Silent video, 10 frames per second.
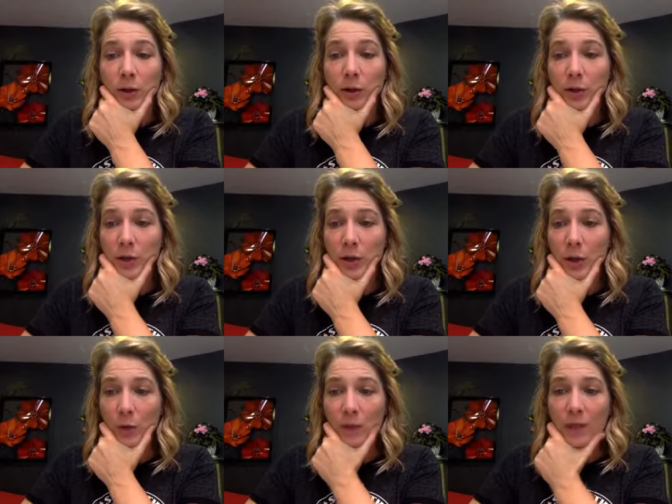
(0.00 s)
Good to
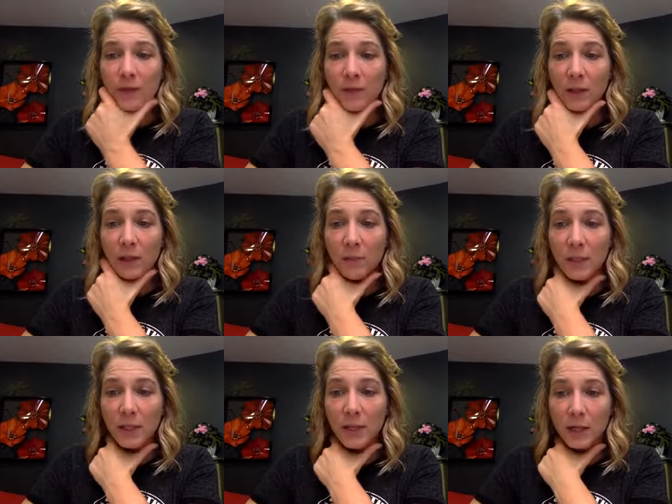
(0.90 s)
know. We'll definitely
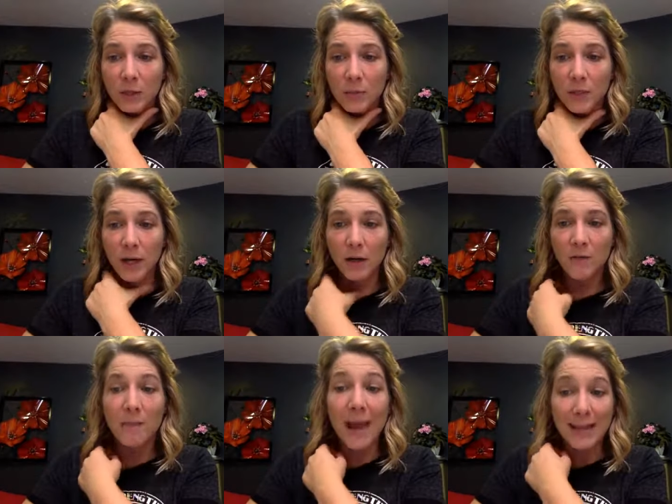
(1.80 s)
be in touch. I'm tired of
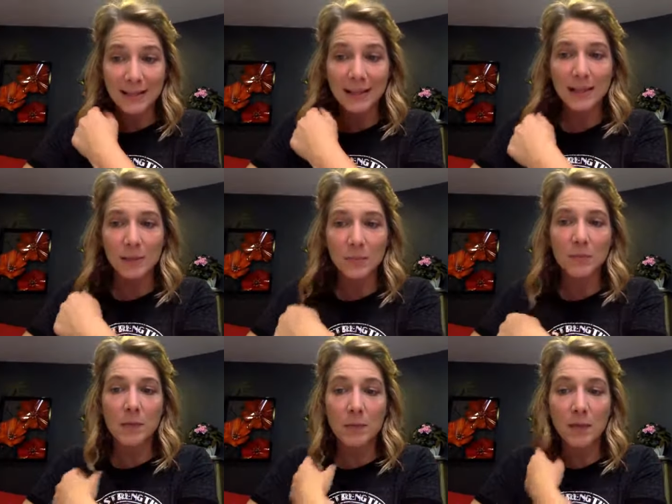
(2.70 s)
masking
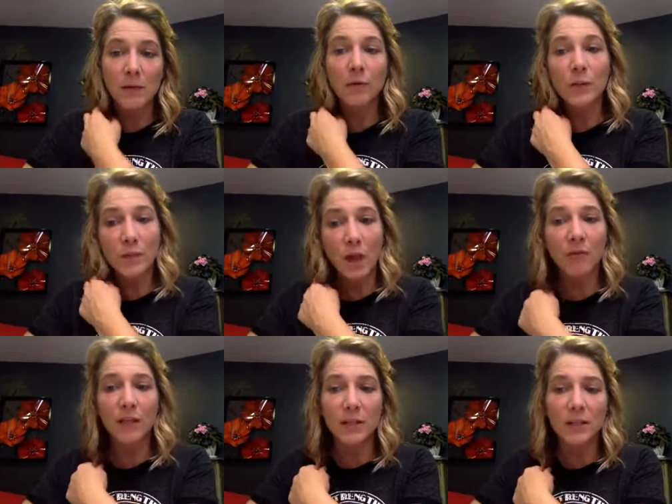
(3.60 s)
symptoms instead of
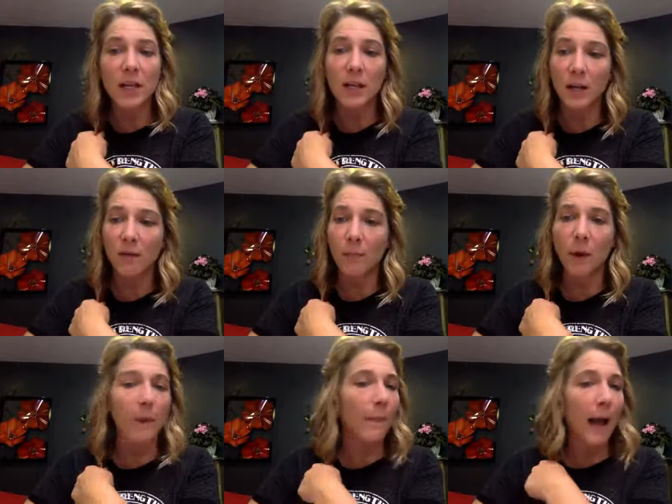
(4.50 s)
resolving and taking care of the
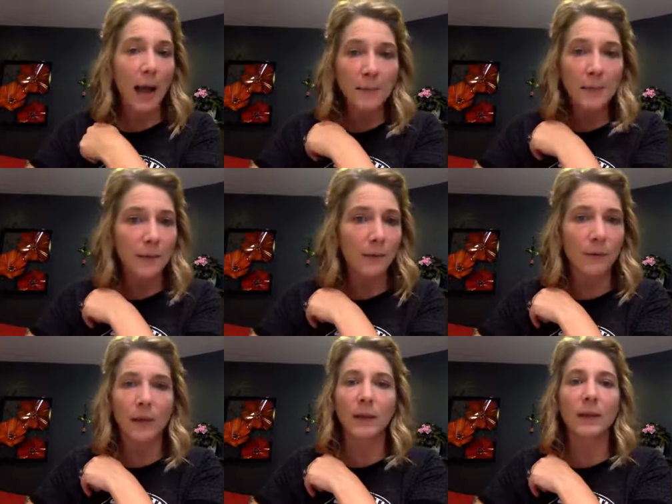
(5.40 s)
problem.
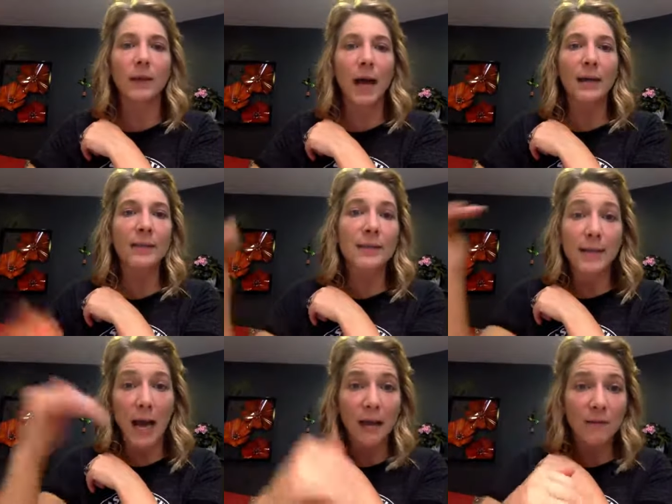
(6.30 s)
Absolutely. You got to
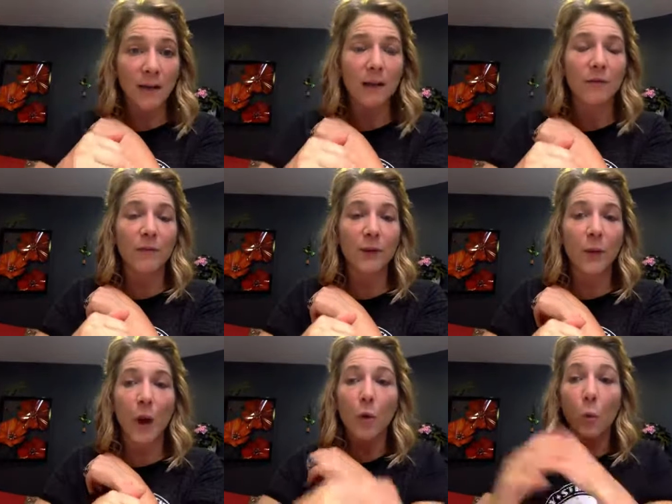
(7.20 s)
dive in and figure
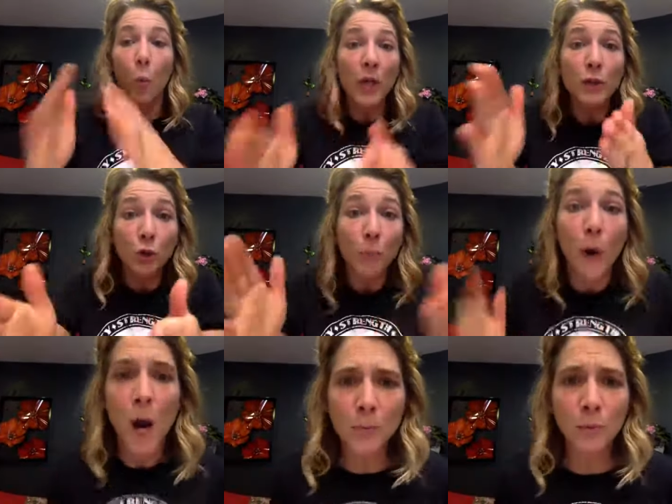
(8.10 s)
out what's your
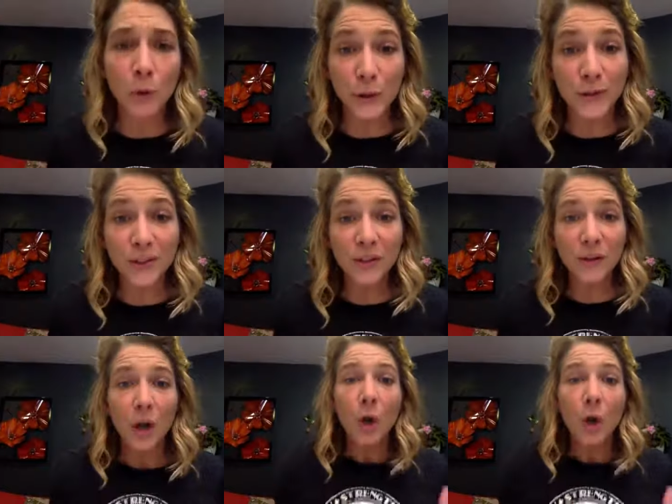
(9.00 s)
problem, Crystal?